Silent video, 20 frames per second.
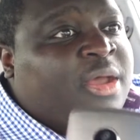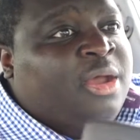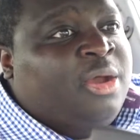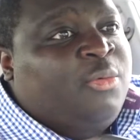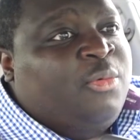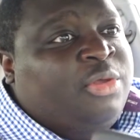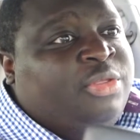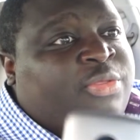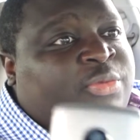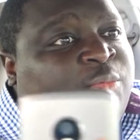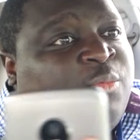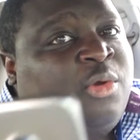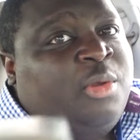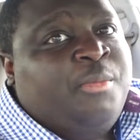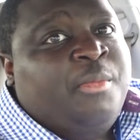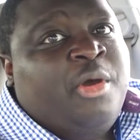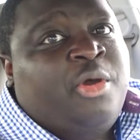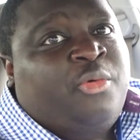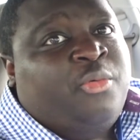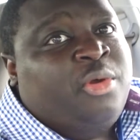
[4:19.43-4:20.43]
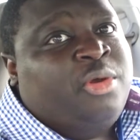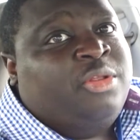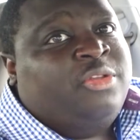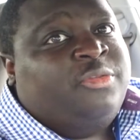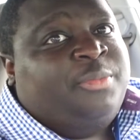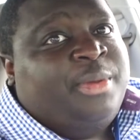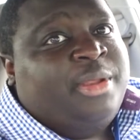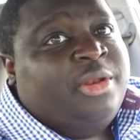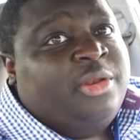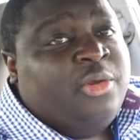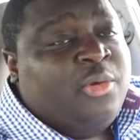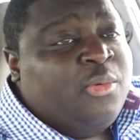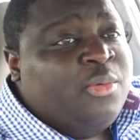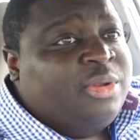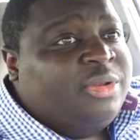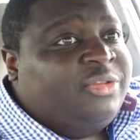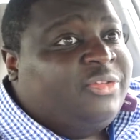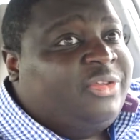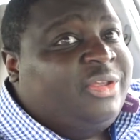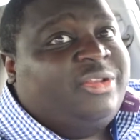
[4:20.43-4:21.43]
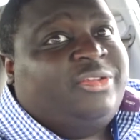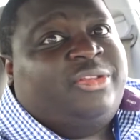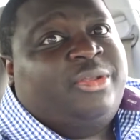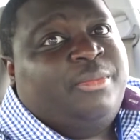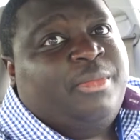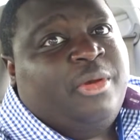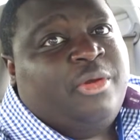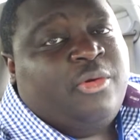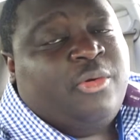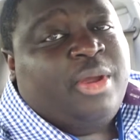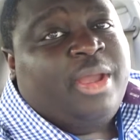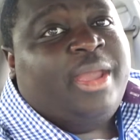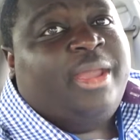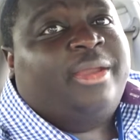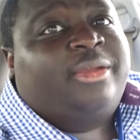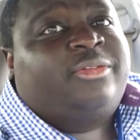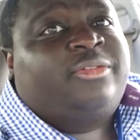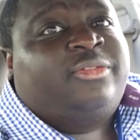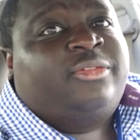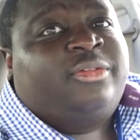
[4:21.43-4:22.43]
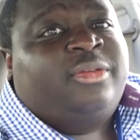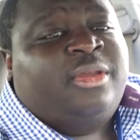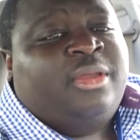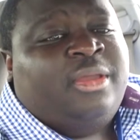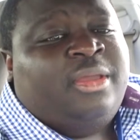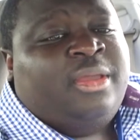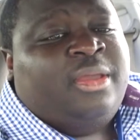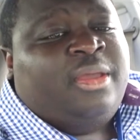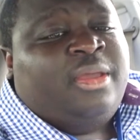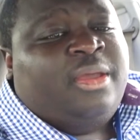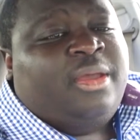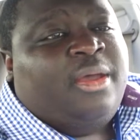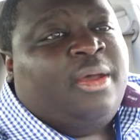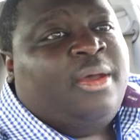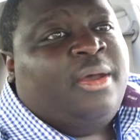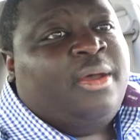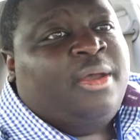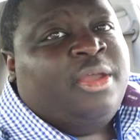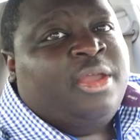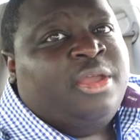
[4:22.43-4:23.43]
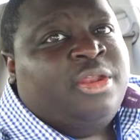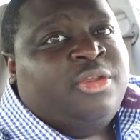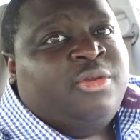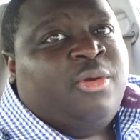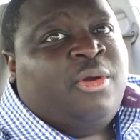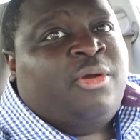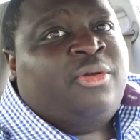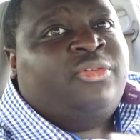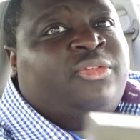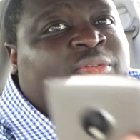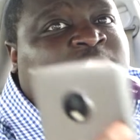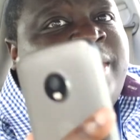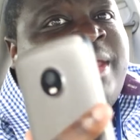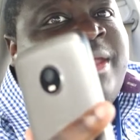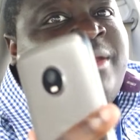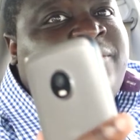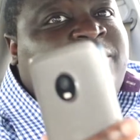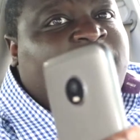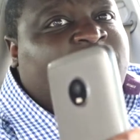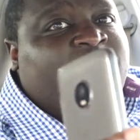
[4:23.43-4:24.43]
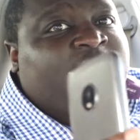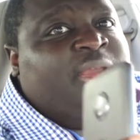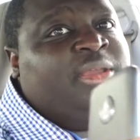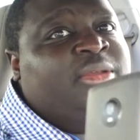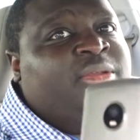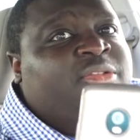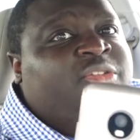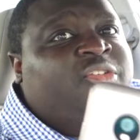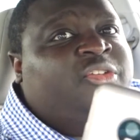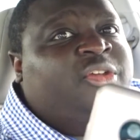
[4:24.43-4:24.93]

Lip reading: with what Motorola's been doing since the Moto X. And you also have the